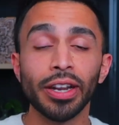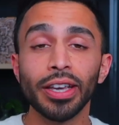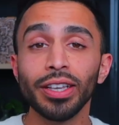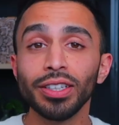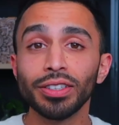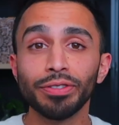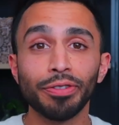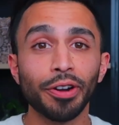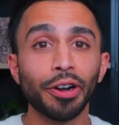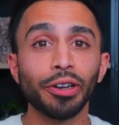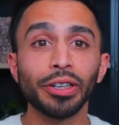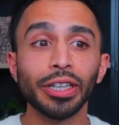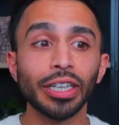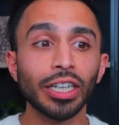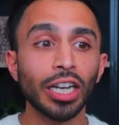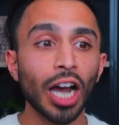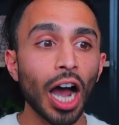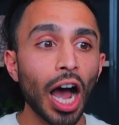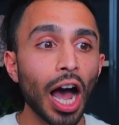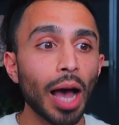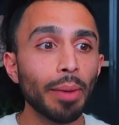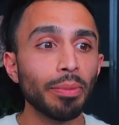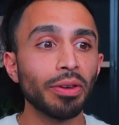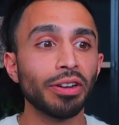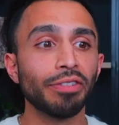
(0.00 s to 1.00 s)
is fairly
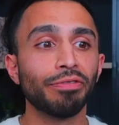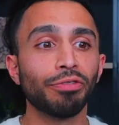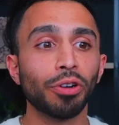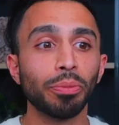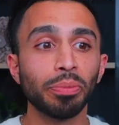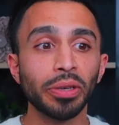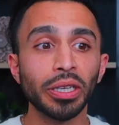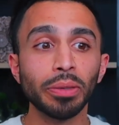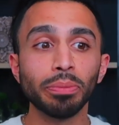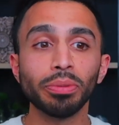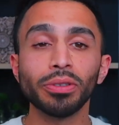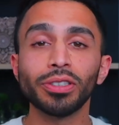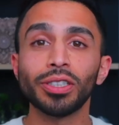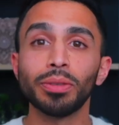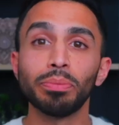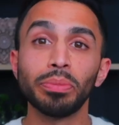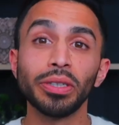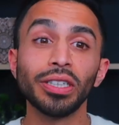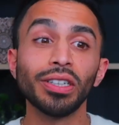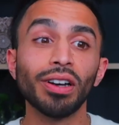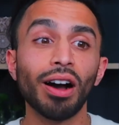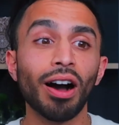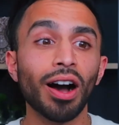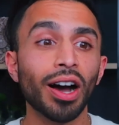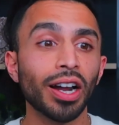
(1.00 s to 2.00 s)
common for people to
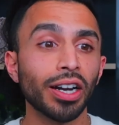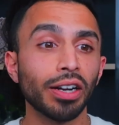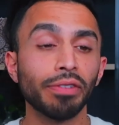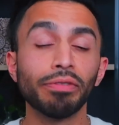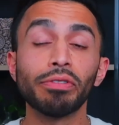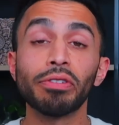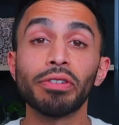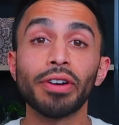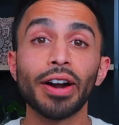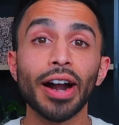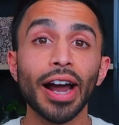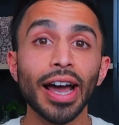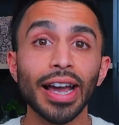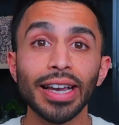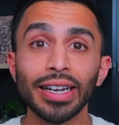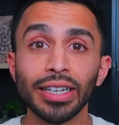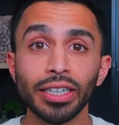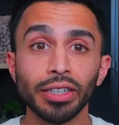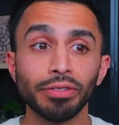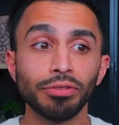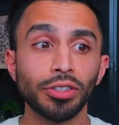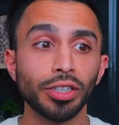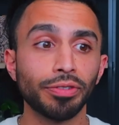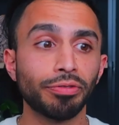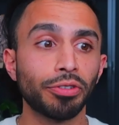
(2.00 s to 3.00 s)
be on a variety
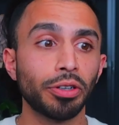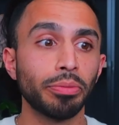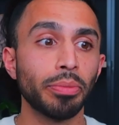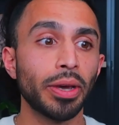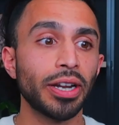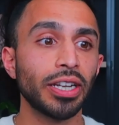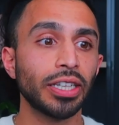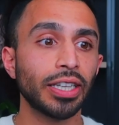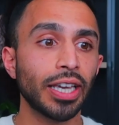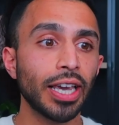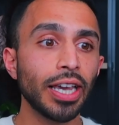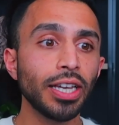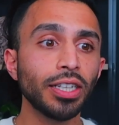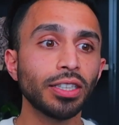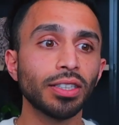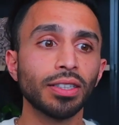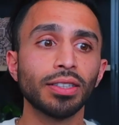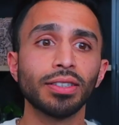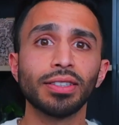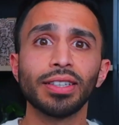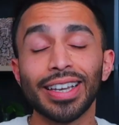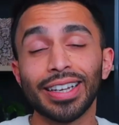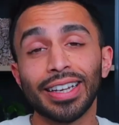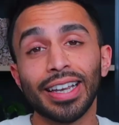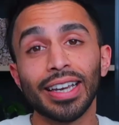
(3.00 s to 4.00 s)
of different
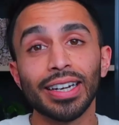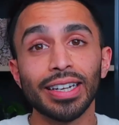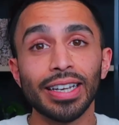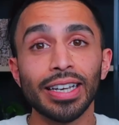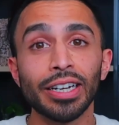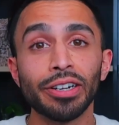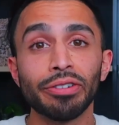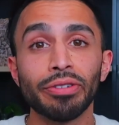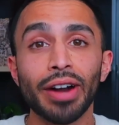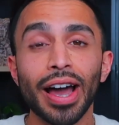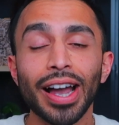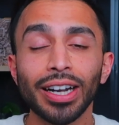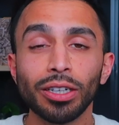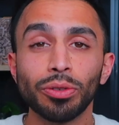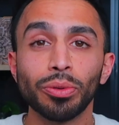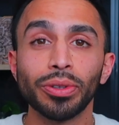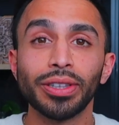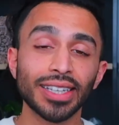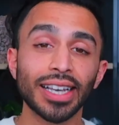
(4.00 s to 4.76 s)
medications that can interact with